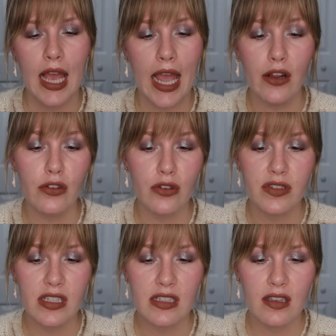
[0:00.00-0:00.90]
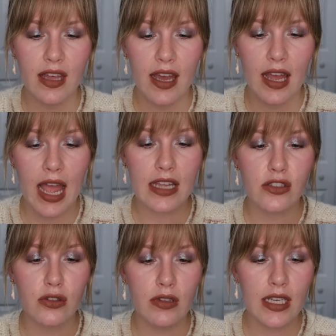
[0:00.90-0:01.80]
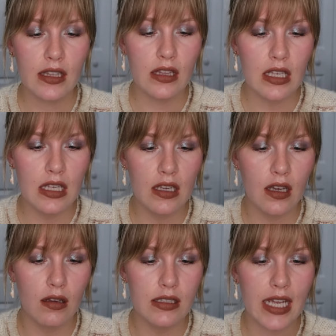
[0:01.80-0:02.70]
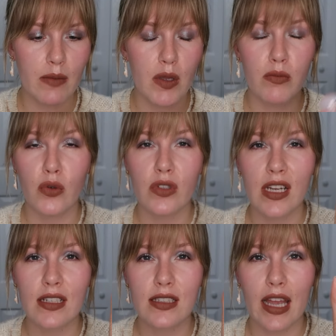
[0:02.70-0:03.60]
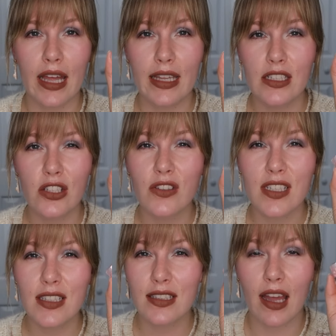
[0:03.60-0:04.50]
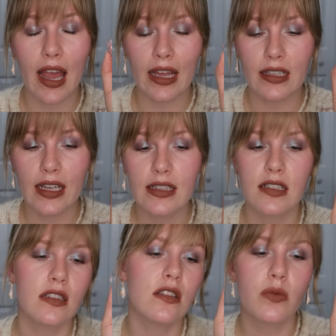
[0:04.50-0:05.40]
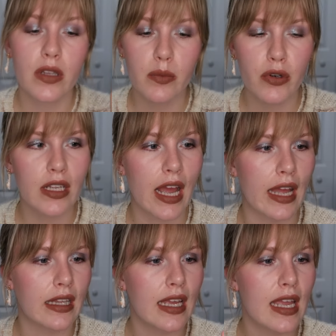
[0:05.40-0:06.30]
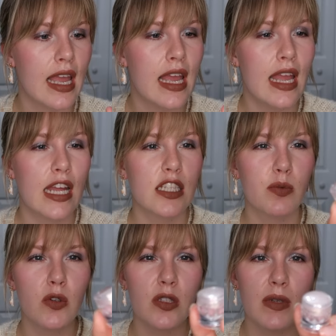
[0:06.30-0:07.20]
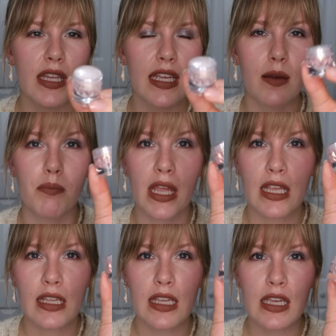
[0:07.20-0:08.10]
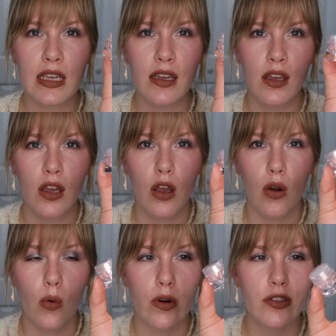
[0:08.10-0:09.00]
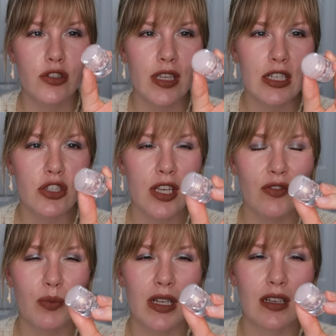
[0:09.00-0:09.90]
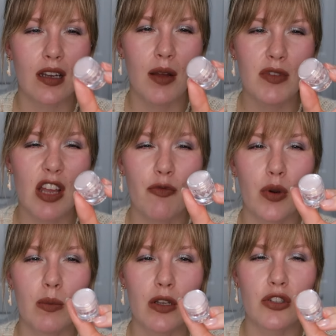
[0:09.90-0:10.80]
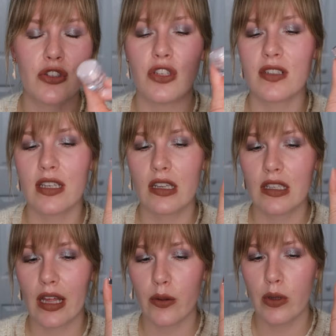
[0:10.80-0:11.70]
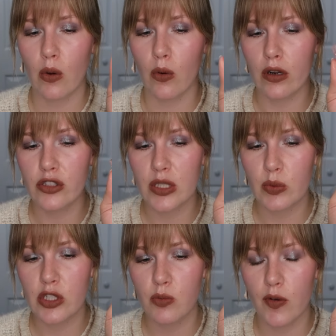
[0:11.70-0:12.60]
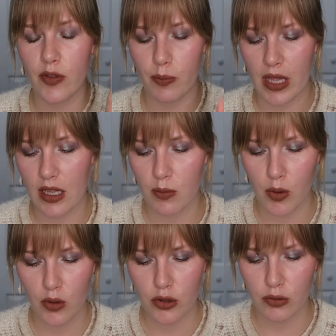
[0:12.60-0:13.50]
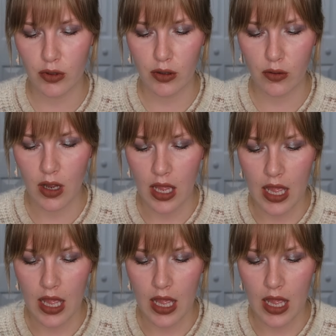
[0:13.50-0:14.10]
I don't use these a lot. I do like the Diamond Moon Dust. I like to use this as a highlight. This is a really pretty highlight. It's supposed to be like a pinky orange like shift, but it comes out pretty much as just like a yellowy orange. I wish more of the pink pulled through.